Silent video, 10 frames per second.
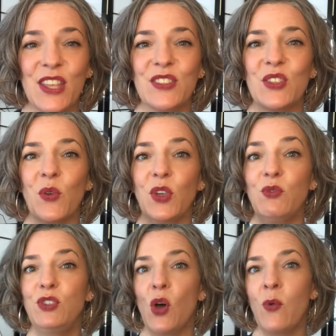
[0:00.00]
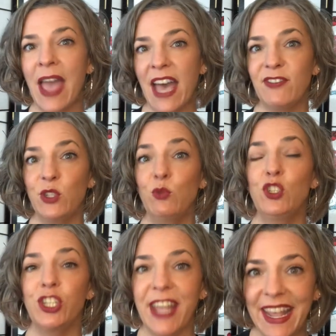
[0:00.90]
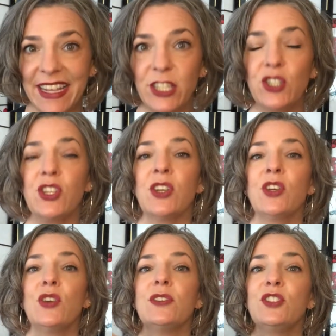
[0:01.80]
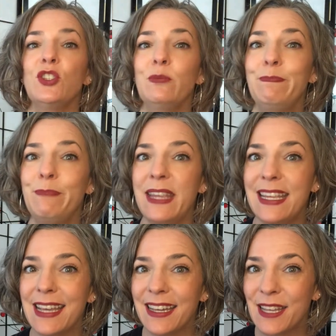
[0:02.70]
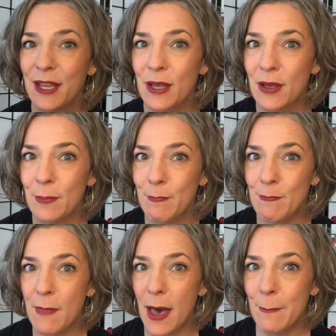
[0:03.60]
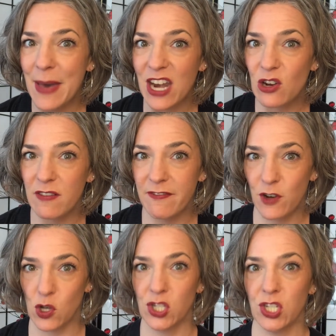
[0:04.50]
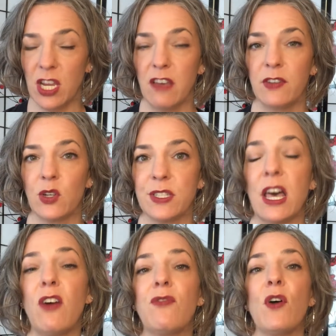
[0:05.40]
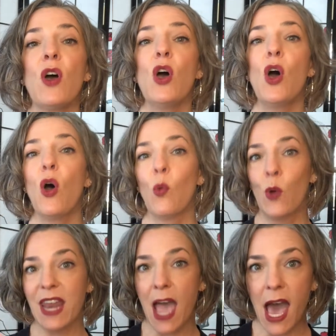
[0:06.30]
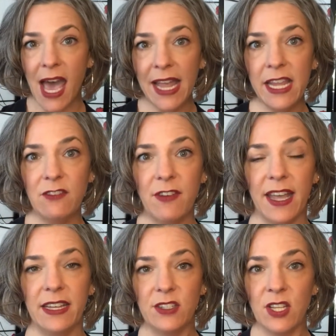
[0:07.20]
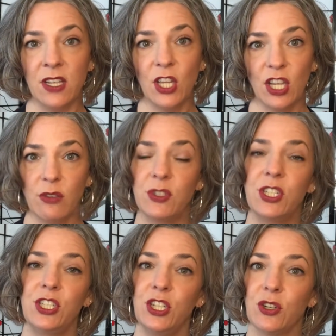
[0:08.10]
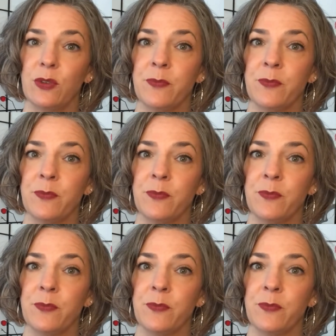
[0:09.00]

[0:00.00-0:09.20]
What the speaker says: So you don't have to change to be a better version of yourself. What I invite you to do